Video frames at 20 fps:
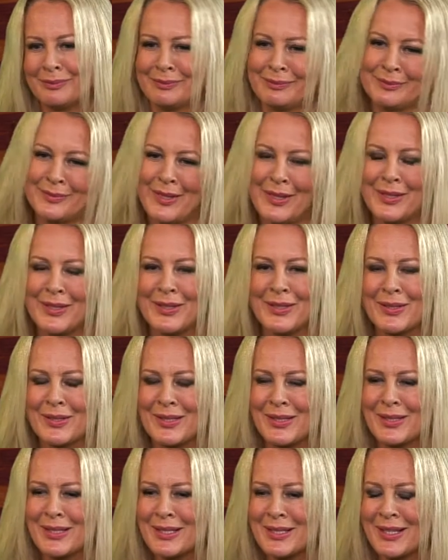and then
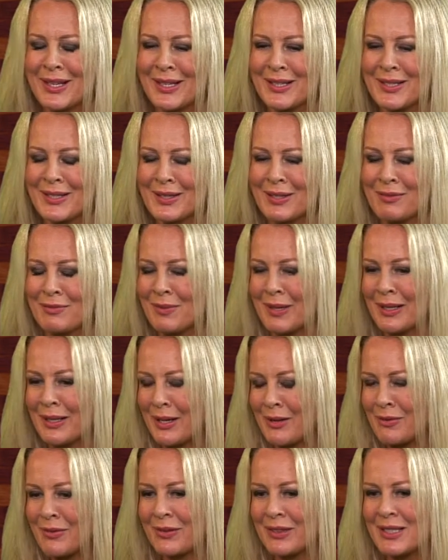I'd live my
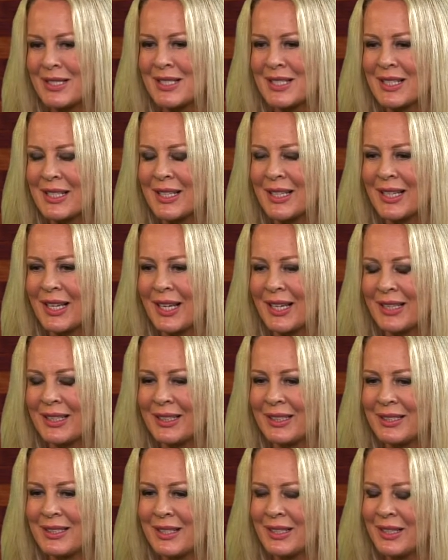life in the city. And
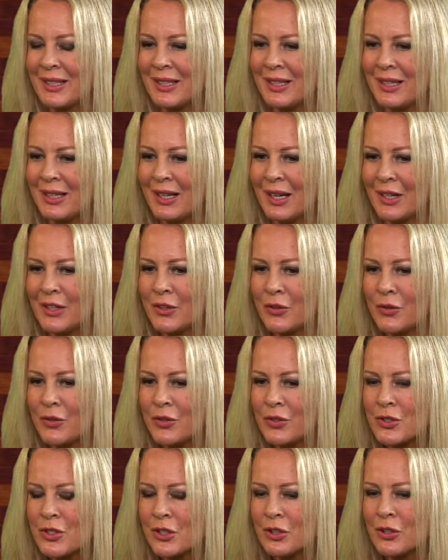I grew
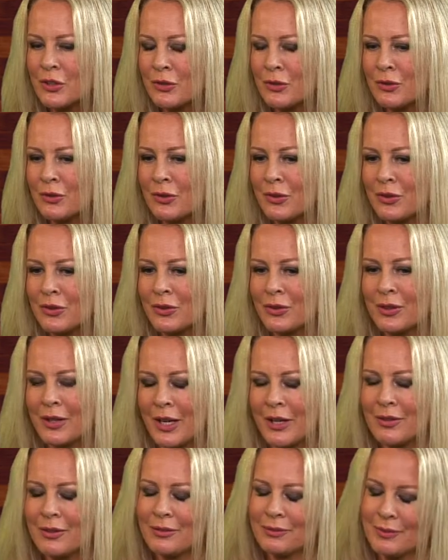
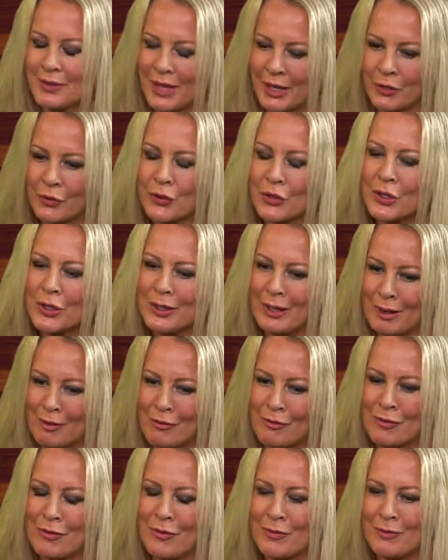to
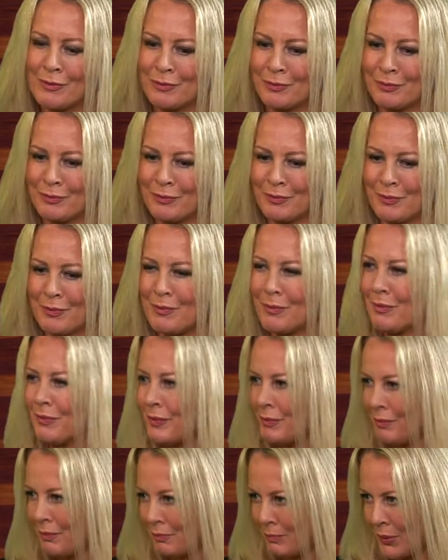love
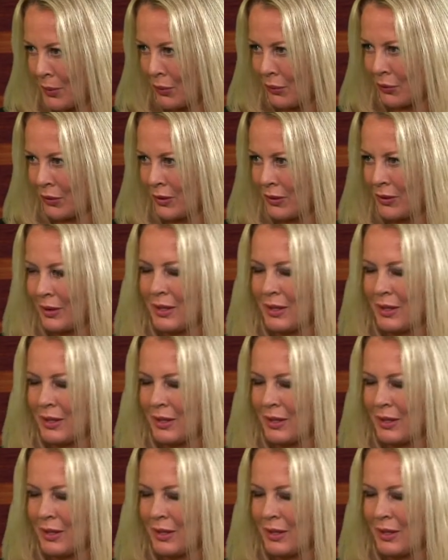both.